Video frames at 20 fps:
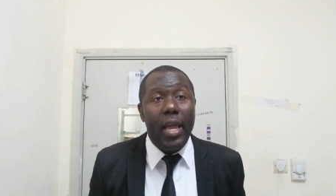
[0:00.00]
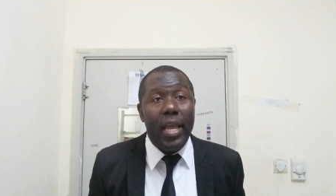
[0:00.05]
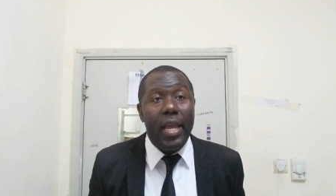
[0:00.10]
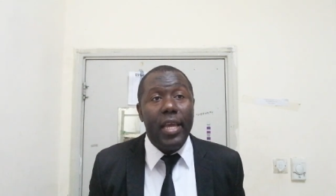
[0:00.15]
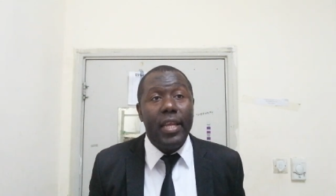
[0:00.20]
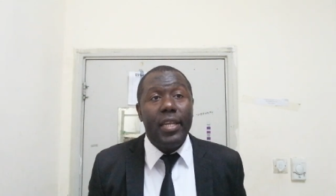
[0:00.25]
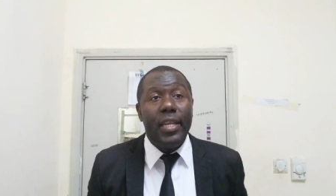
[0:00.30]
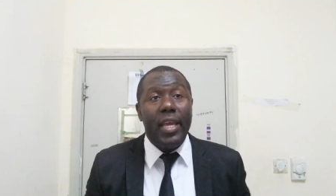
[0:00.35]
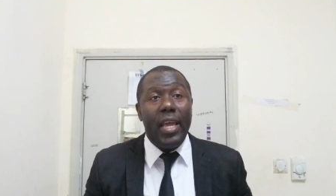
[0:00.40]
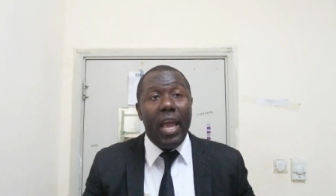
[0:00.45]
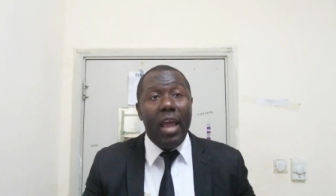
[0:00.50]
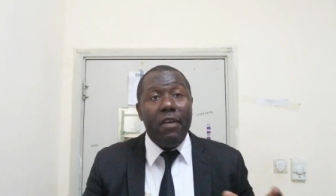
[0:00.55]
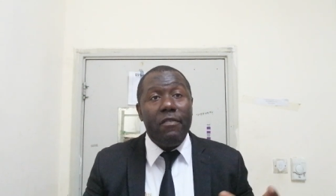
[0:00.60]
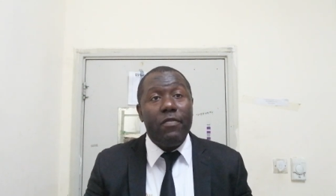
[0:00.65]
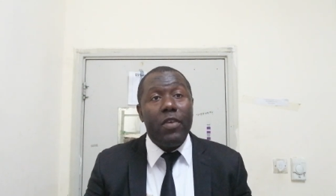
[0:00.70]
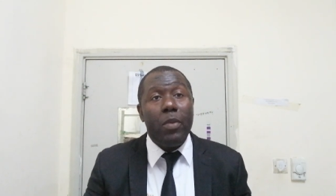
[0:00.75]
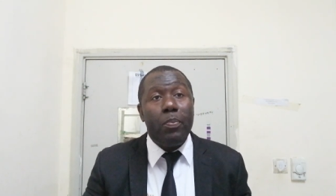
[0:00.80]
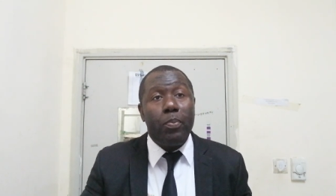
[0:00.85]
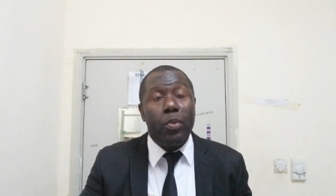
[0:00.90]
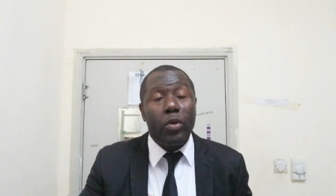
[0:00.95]
in
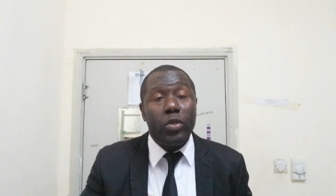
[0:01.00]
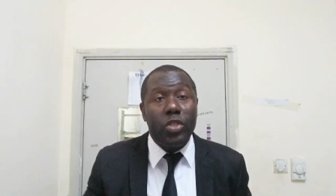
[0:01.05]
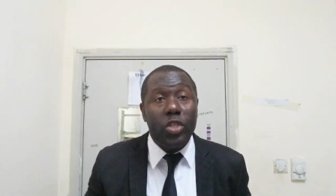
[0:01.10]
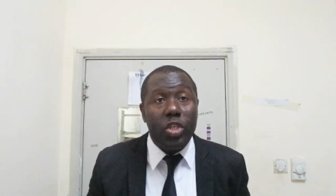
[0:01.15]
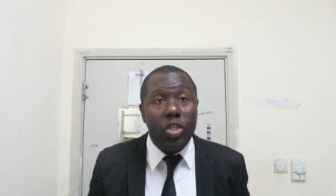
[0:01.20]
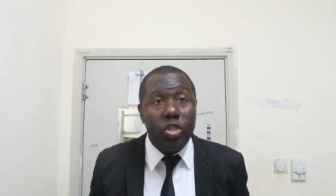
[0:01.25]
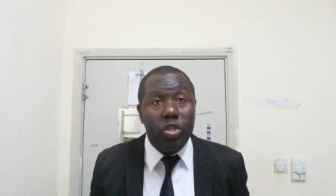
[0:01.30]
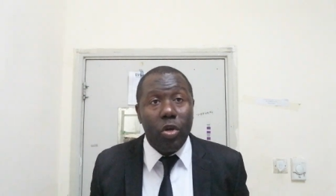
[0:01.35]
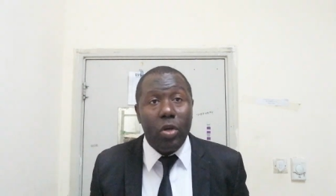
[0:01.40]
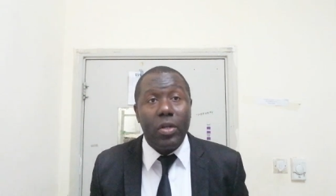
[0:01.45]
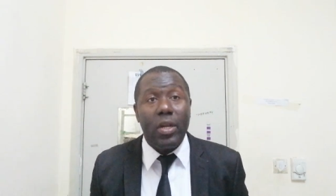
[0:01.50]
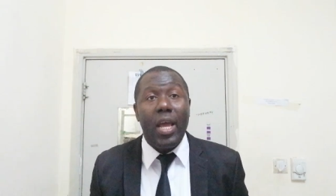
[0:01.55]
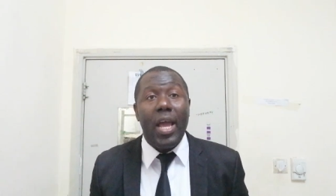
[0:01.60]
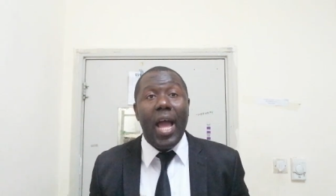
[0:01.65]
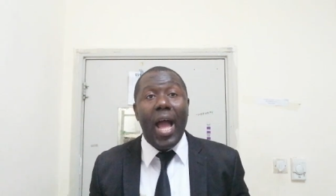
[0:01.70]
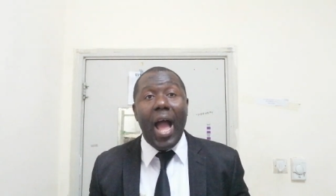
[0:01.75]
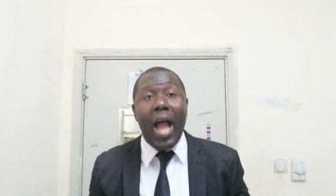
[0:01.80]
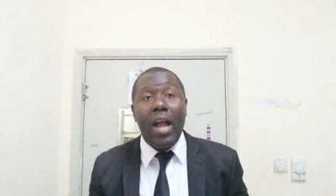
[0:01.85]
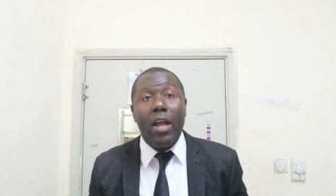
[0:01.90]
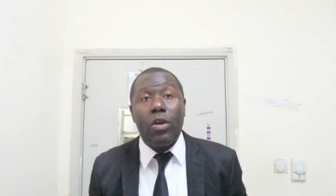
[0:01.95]
every position
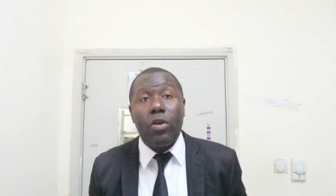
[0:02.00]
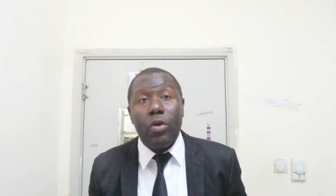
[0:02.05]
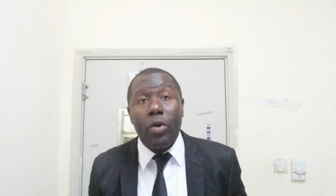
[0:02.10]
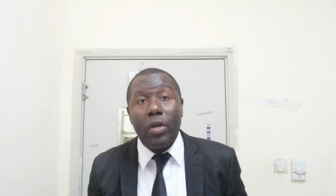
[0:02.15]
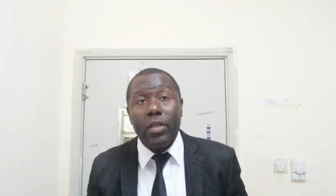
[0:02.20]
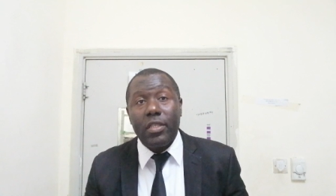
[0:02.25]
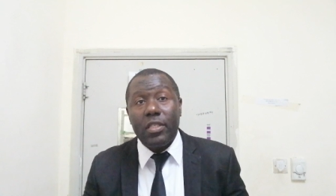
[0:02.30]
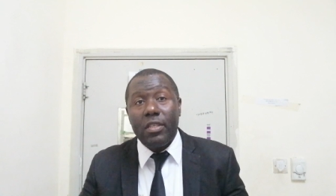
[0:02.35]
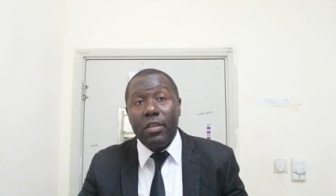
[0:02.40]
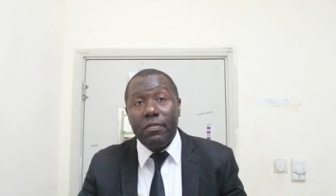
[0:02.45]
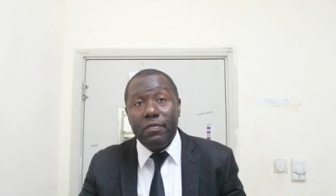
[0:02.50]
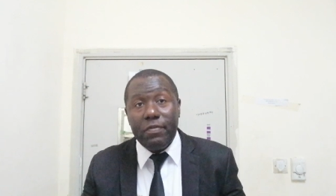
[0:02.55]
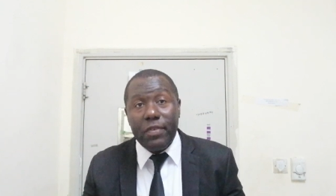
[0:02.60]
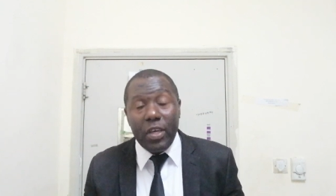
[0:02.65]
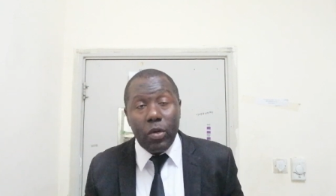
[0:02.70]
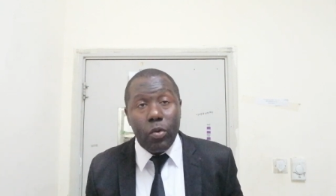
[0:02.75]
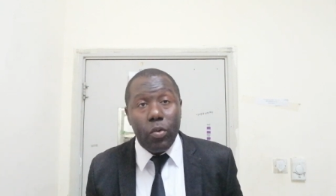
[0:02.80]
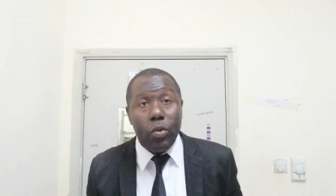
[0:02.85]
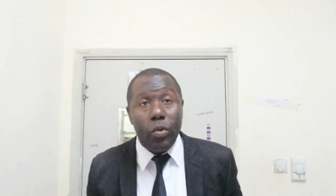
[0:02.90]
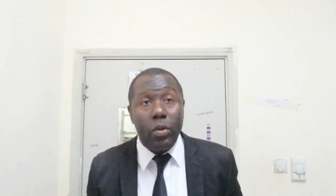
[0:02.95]
across the
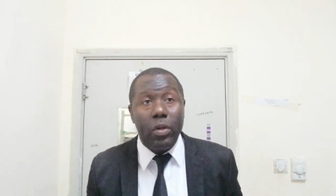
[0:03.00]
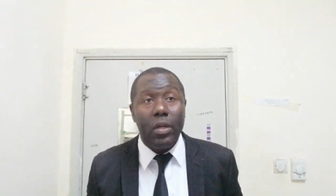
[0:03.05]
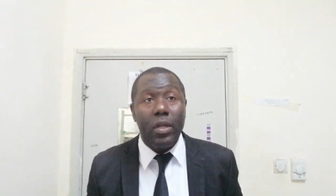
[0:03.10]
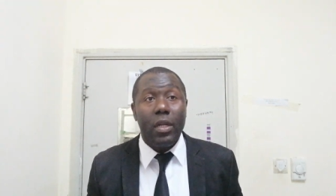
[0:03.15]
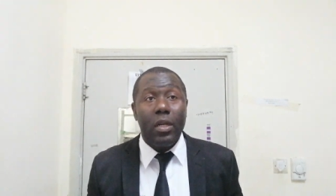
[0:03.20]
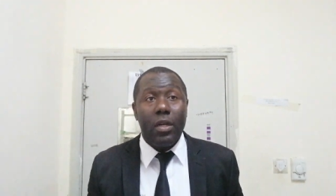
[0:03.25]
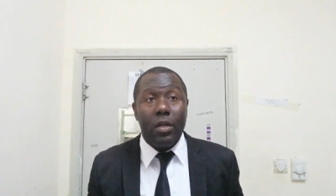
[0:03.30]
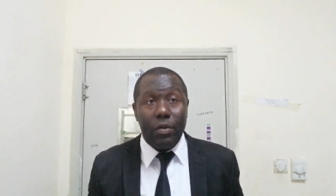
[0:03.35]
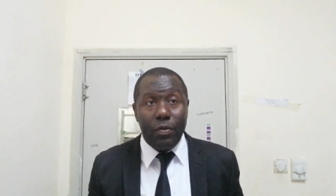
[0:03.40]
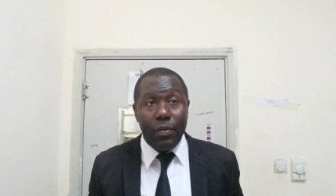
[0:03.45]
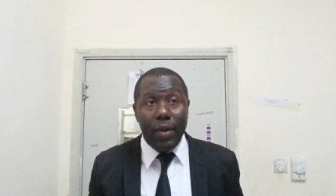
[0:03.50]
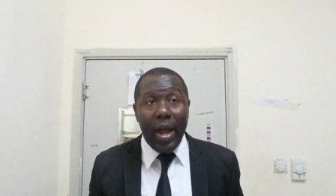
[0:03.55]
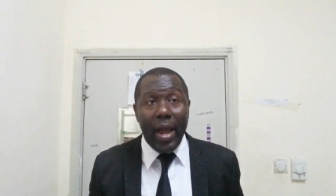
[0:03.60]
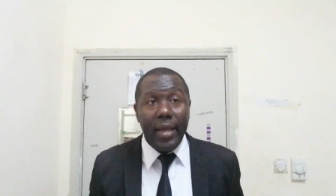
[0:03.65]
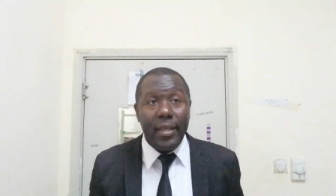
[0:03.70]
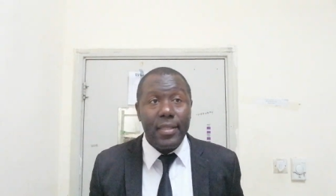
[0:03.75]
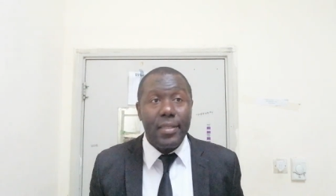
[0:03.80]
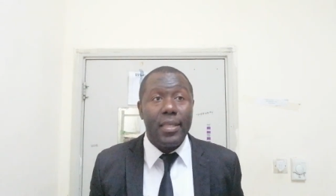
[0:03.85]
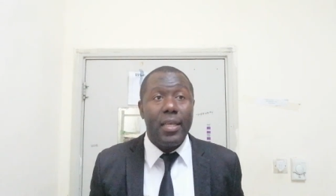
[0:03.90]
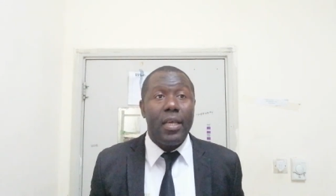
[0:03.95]
vehicle,
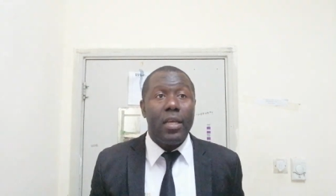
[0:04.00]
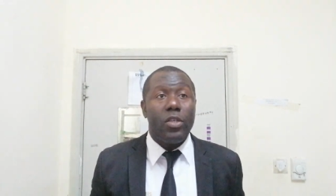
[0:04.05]
right?